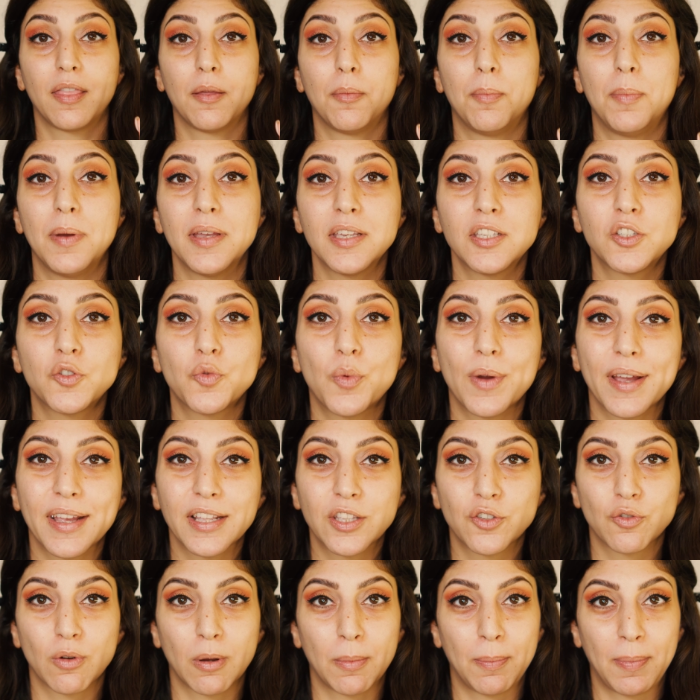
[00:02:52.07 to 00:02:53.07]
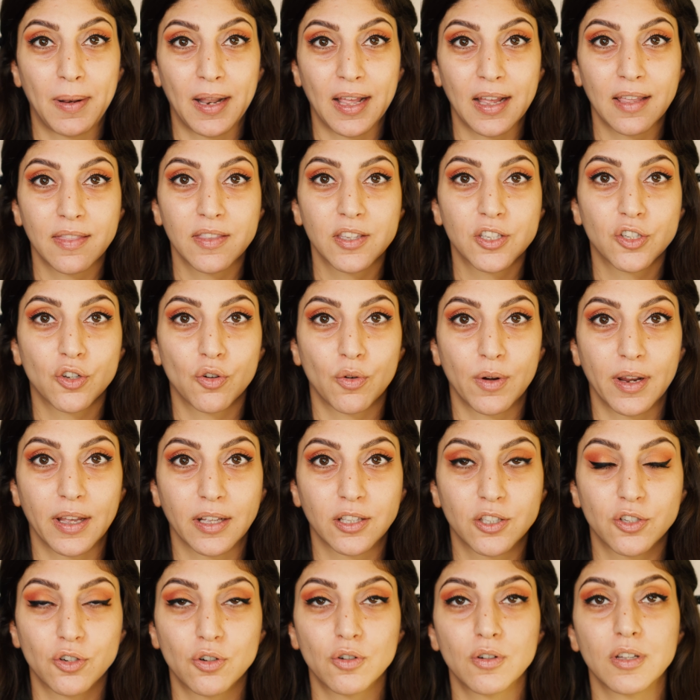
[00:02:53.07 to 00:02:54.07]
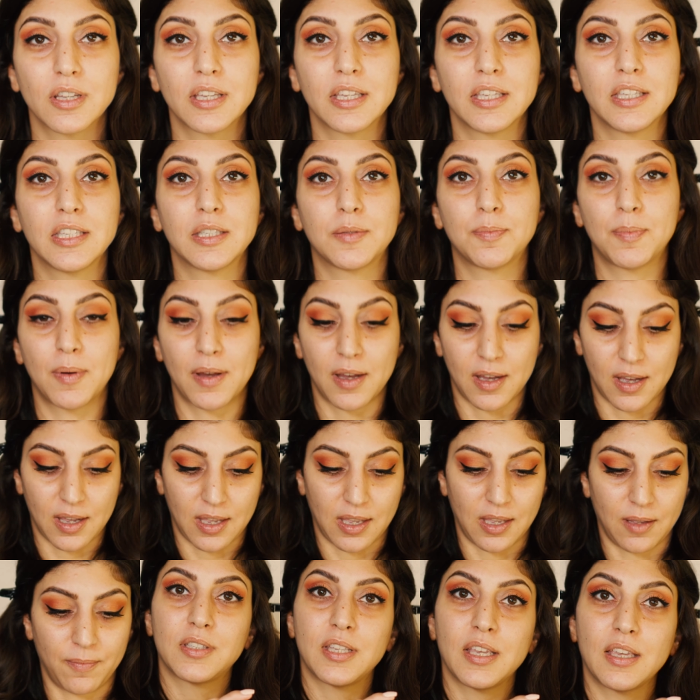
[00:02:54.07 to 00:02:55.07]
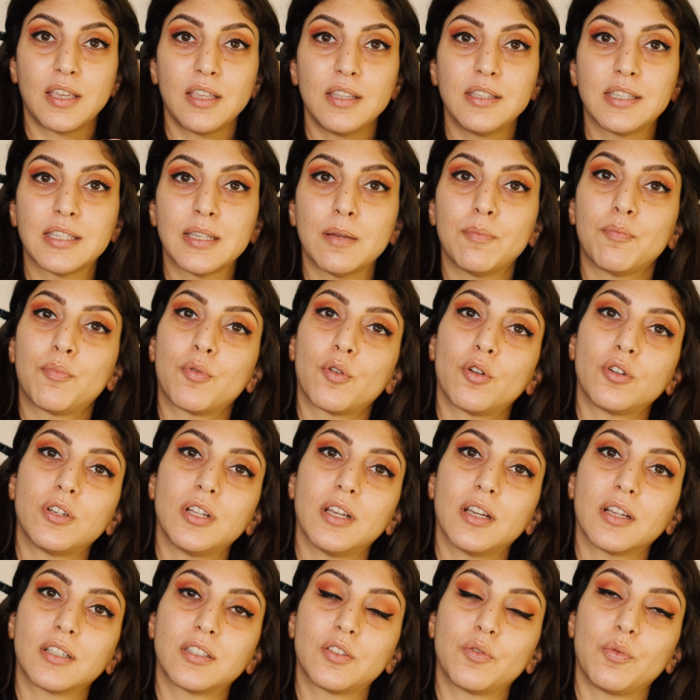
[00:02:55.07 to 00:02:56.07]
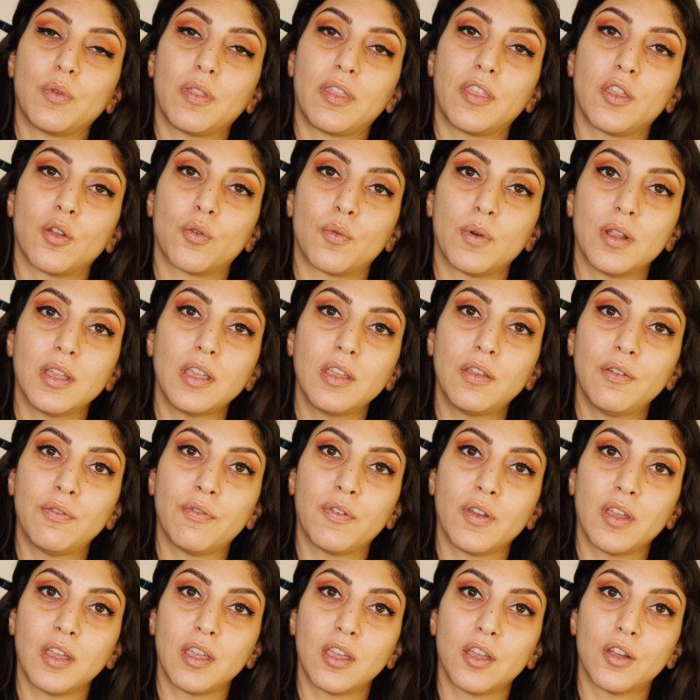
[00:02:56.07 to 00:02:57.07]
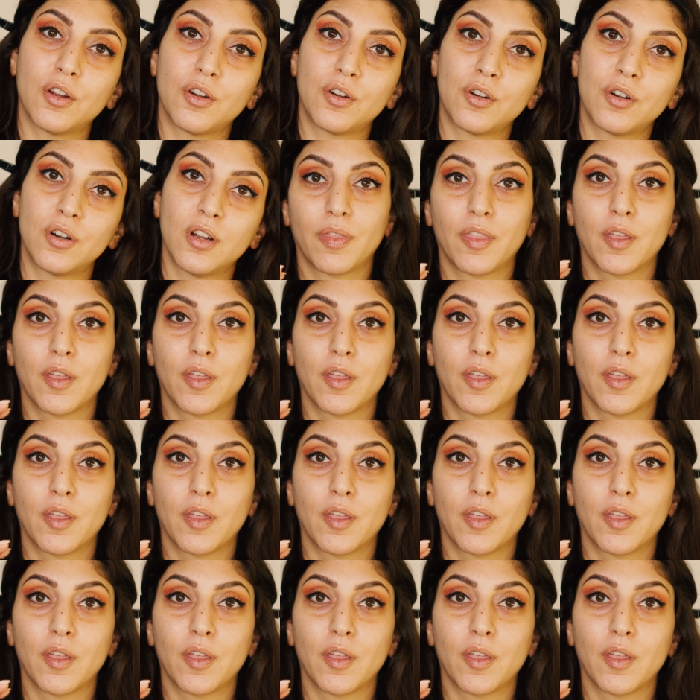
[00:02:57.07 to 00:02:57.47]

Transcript: The best way to apply this corrector is by taking some product with your ring finger.